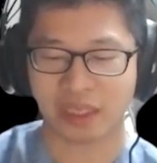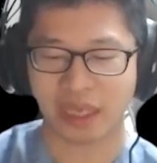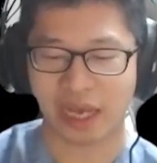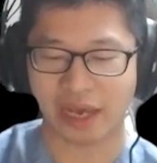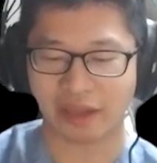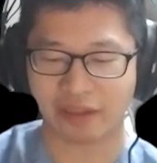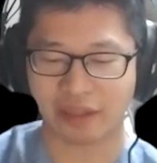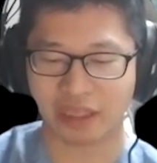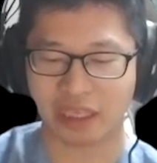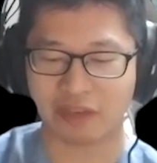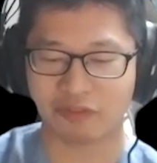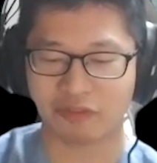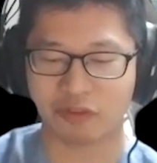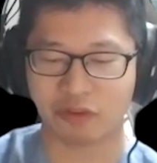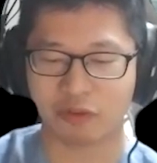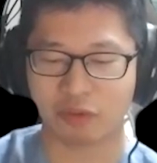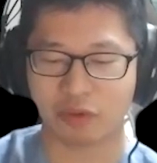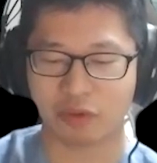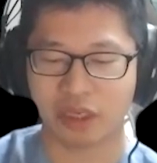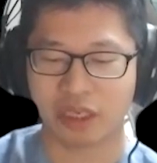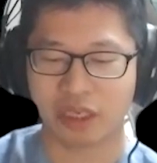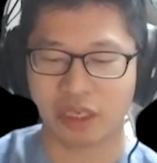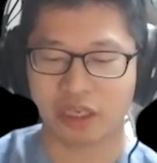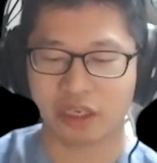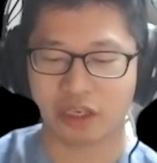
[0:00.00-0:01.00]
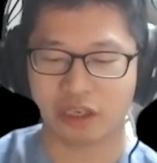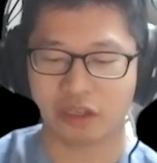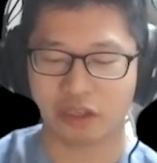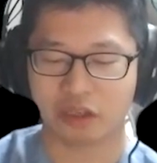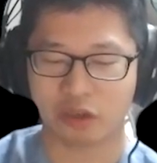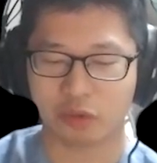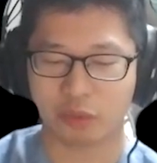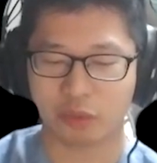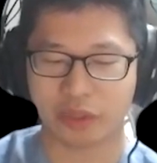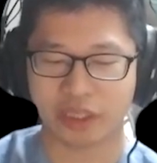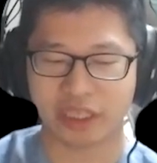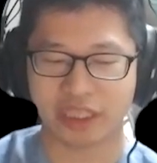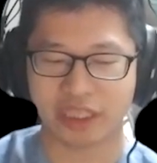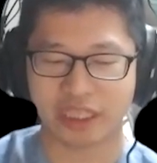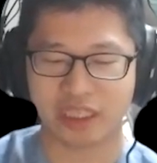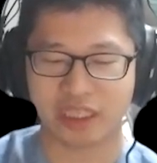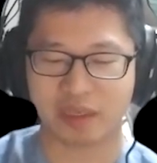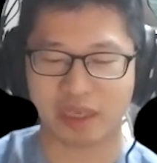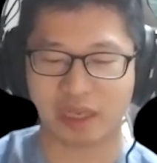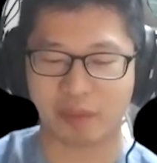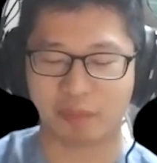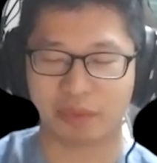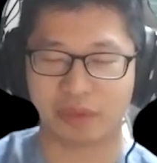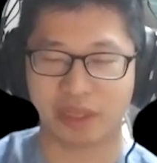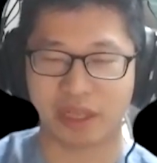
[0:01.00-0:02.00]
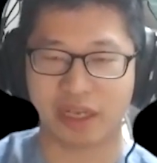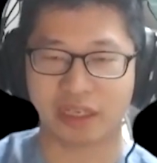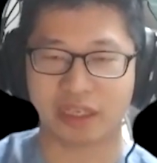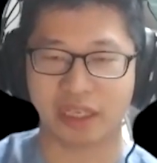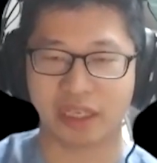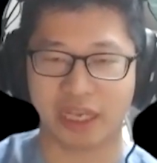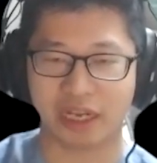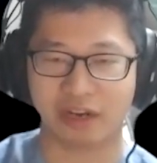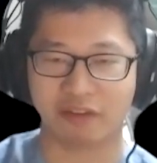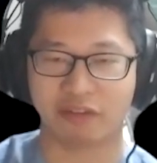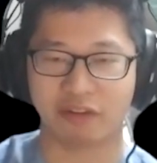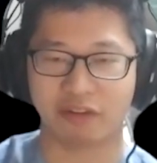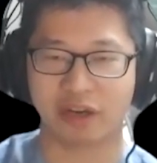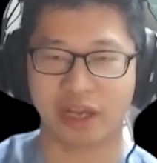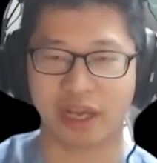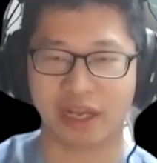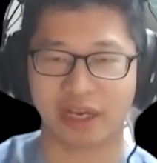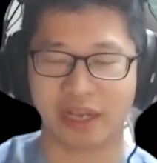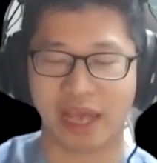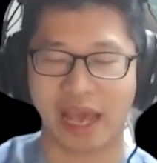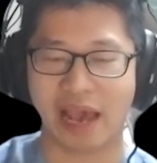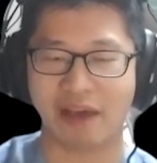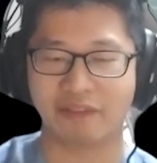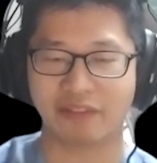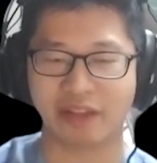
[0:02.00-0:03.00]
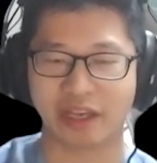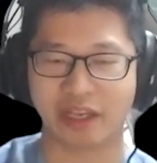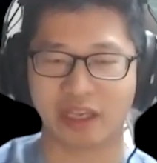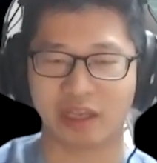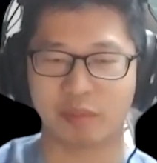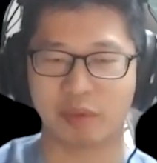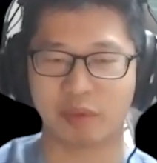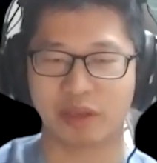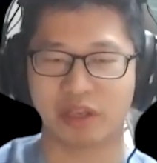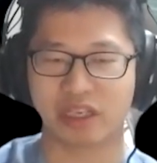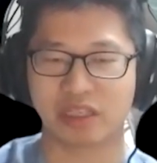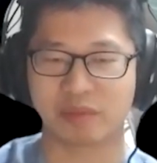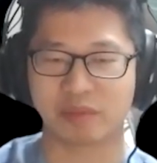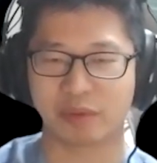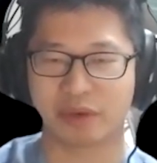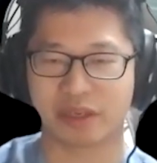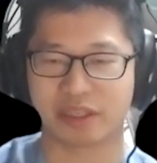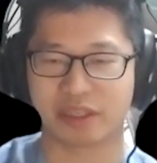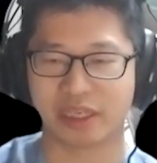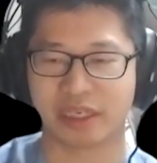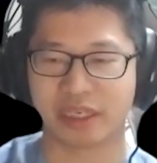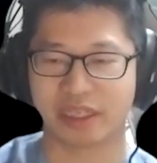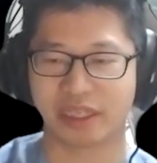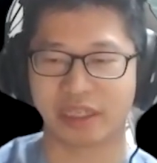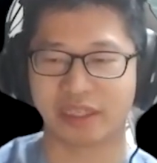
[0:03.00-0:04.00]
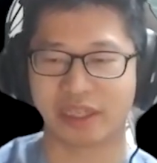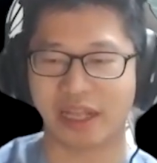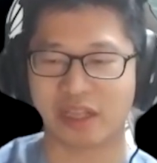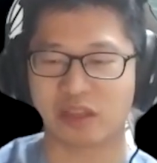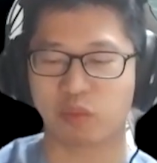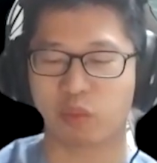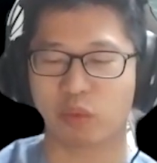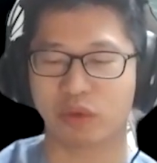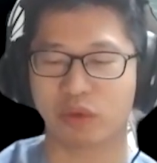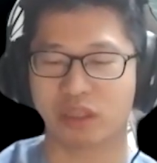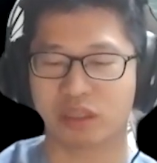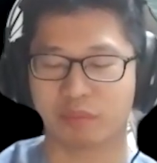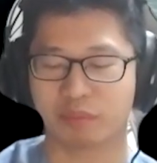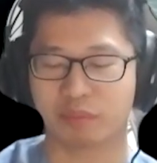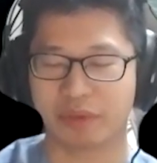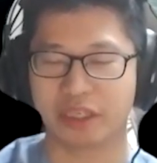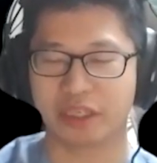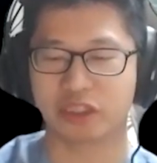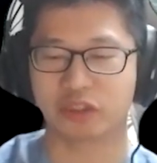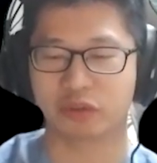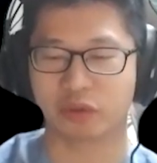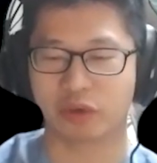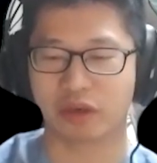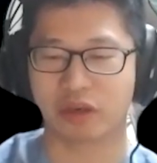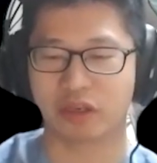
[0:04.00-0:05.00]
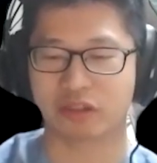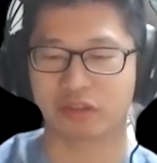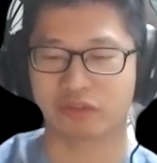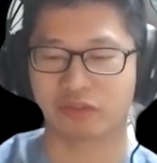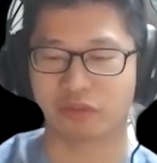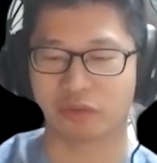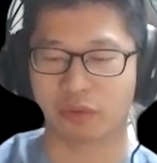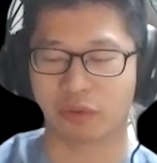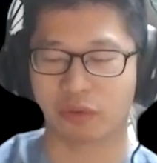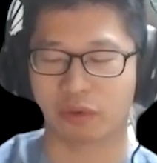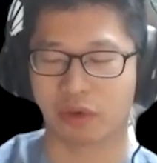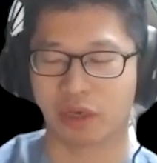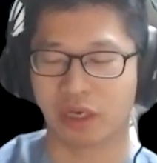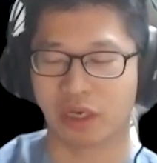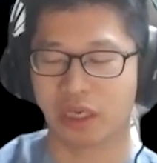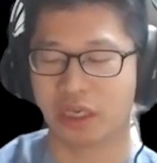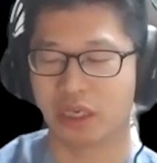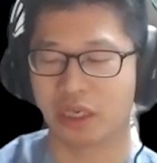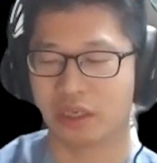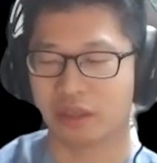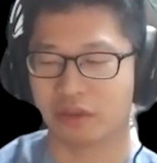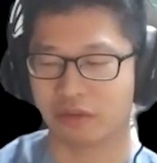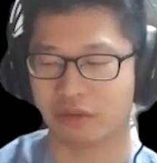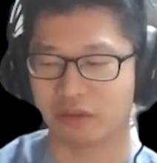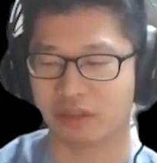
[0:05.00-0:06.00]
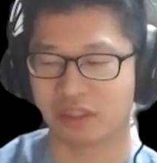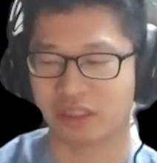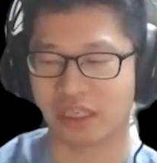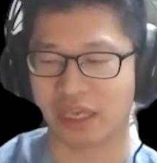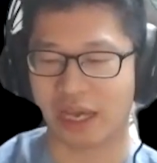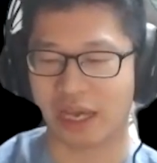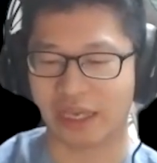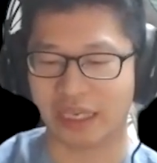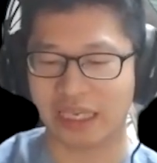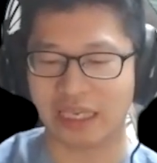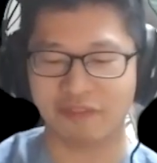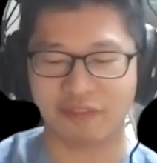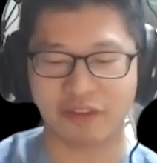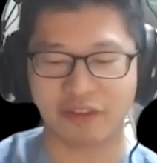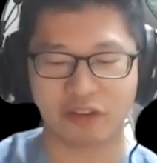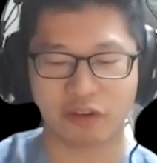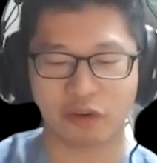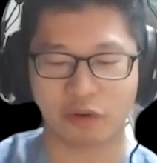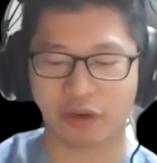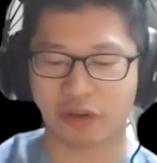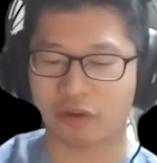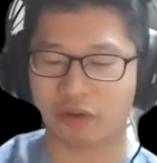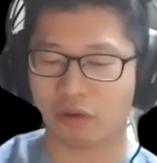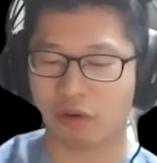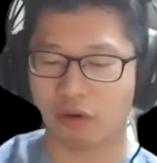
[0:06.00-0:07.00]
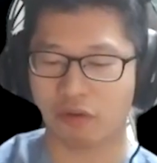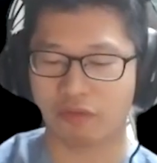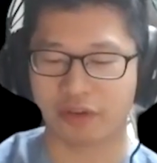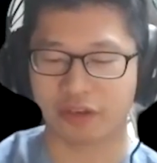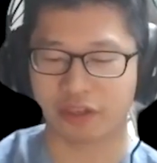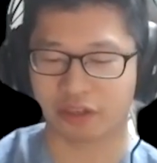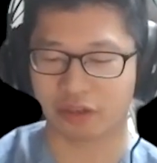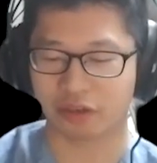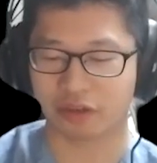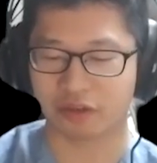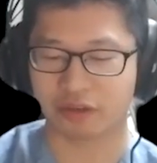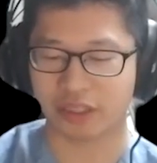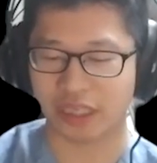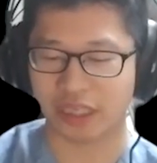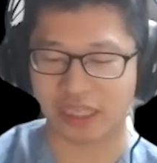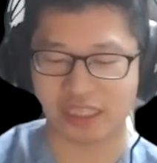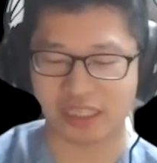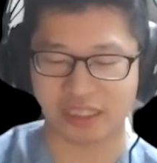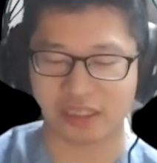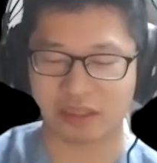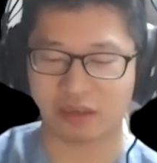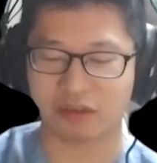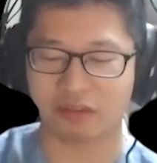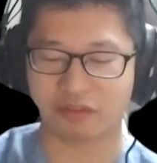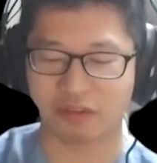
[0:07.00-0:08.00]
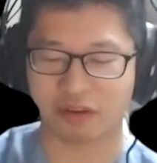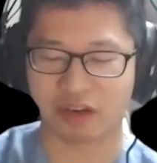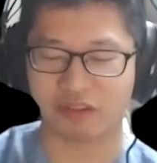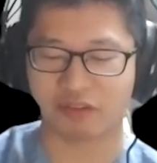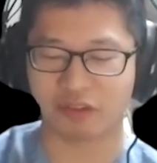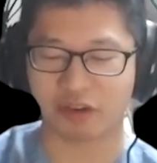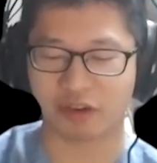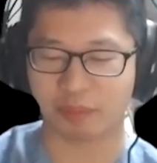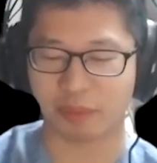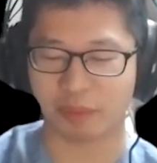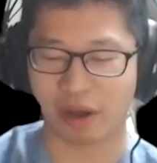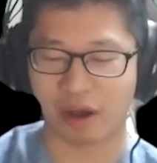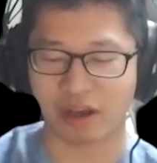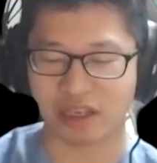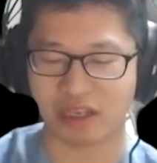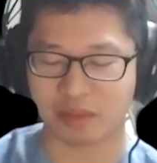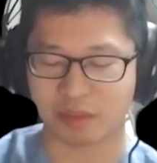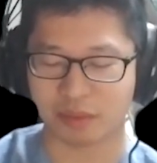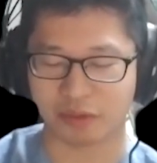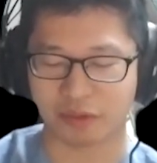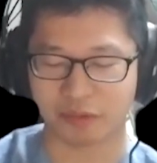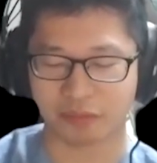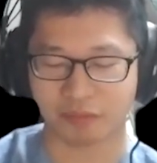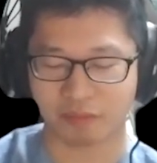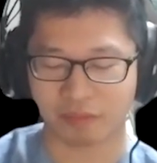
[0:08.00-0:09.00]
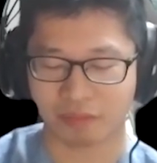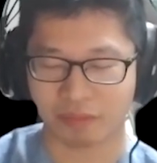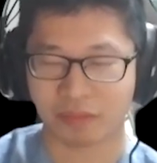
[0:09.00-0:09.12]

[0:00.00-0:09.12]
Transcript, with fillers: I think if you really need to get plugged in for that and have that community experience. And I think that's one of the big draws for UCI. Even during COVID, you know, it's still very, very possible.